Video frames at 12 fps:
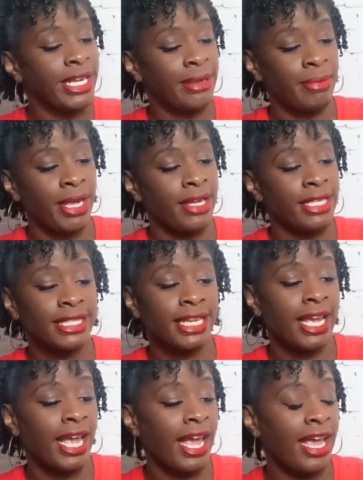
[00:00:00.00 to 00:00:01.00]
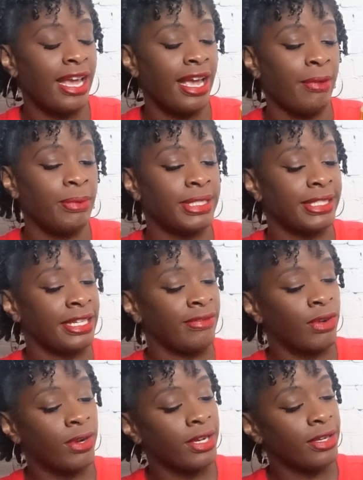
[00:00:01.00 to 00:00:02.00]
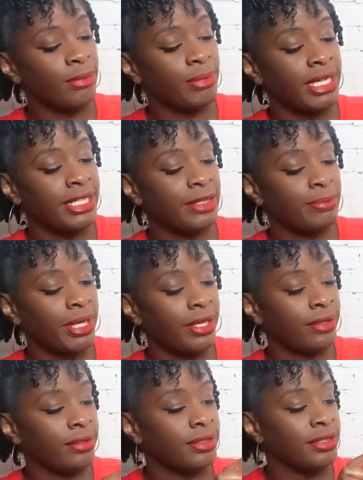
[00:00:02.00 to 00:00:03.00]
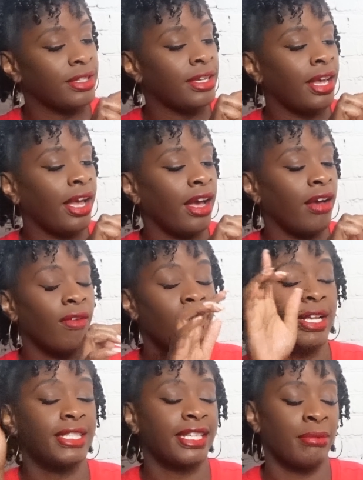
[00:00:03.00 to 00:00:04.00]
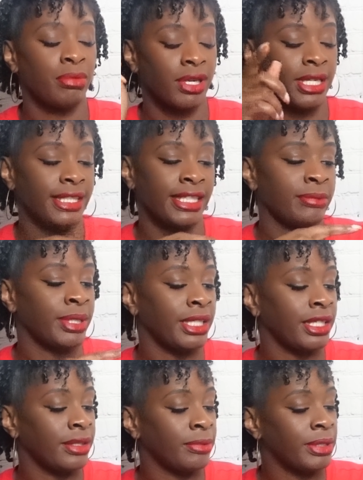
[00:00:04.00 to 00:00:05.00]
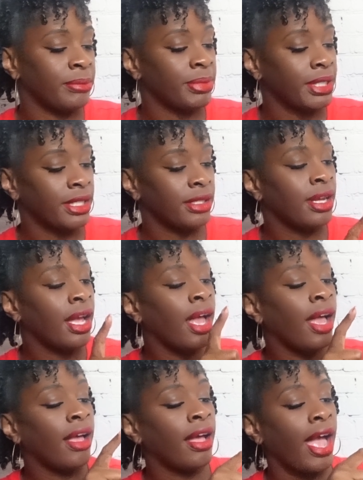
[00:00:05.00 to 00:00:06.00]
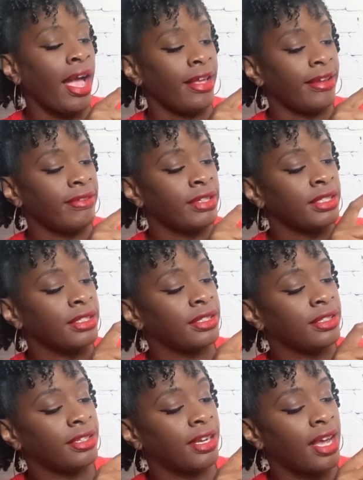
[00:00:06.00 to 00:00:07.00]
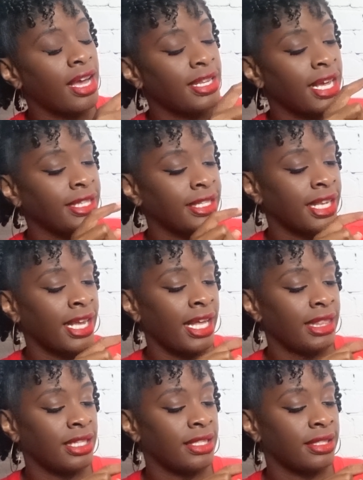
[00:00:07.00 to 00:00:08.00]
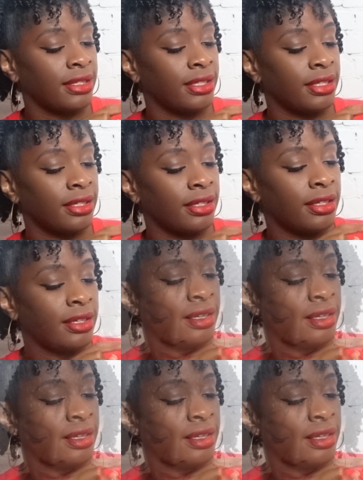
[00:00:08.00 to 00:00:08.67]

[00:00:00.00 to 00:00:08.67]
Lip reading: email saying, hey, I received oil, but it's spilled. Of course, that brand sends me another one. But however, I like that they got this right here.